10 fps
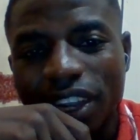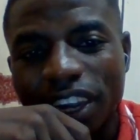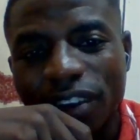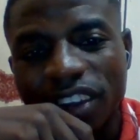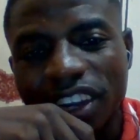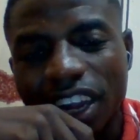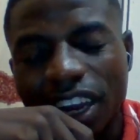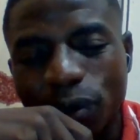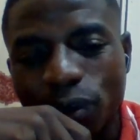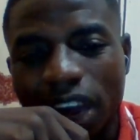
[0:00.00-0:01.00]
research that
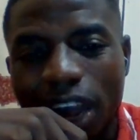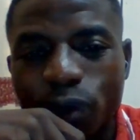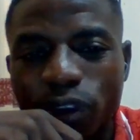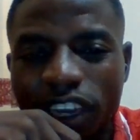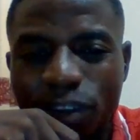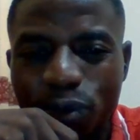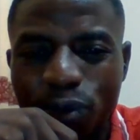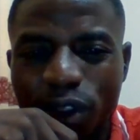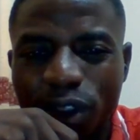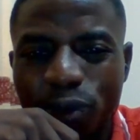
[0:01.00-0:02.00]

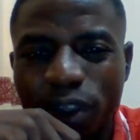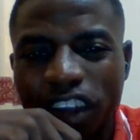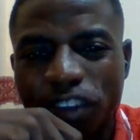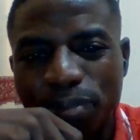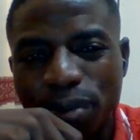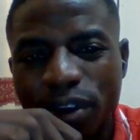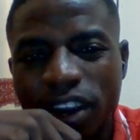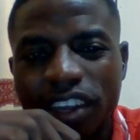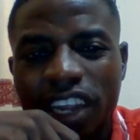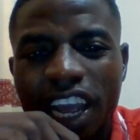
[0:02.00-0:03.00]
we
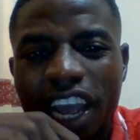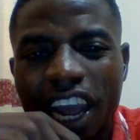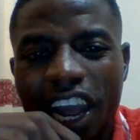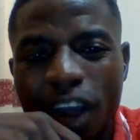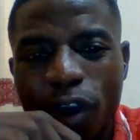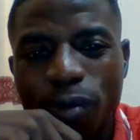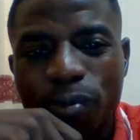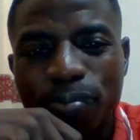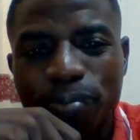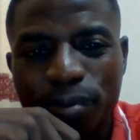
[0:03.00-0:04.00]
experienced how
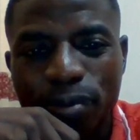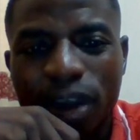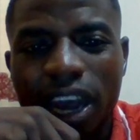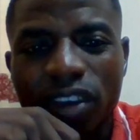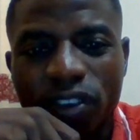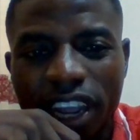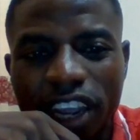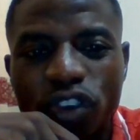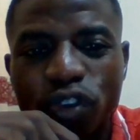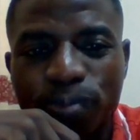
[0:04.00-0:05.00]
people are
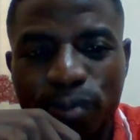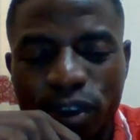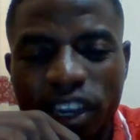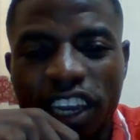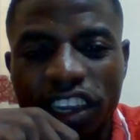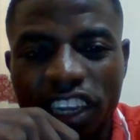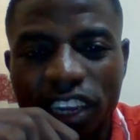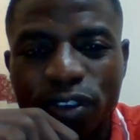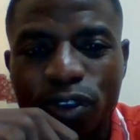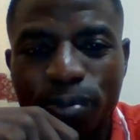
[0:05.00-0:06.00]
trying to put
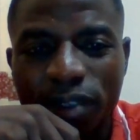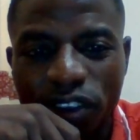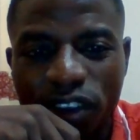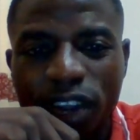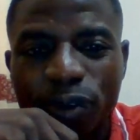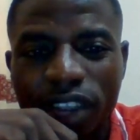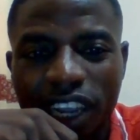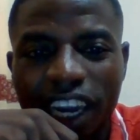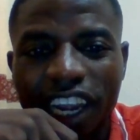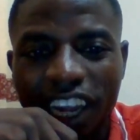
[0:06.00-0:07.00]
initiative to make sure that we
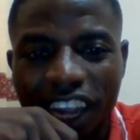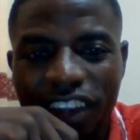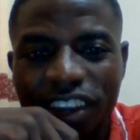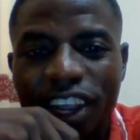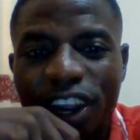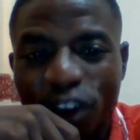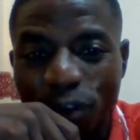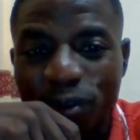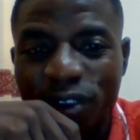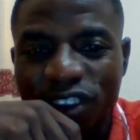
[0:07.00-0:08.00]
can enhance
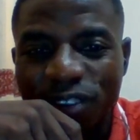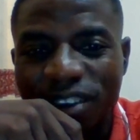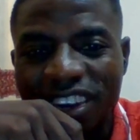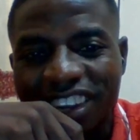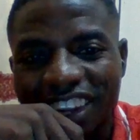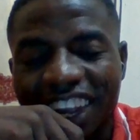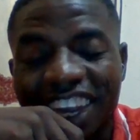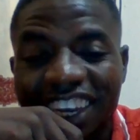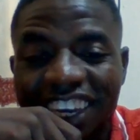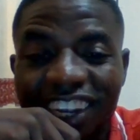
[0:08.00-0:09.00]
reproducibility. And
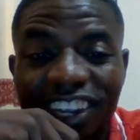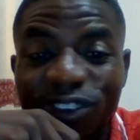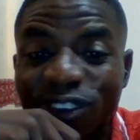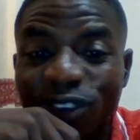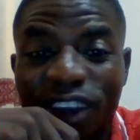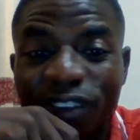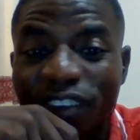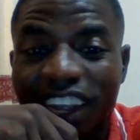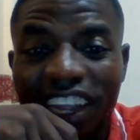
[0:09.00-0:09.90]
it was one of the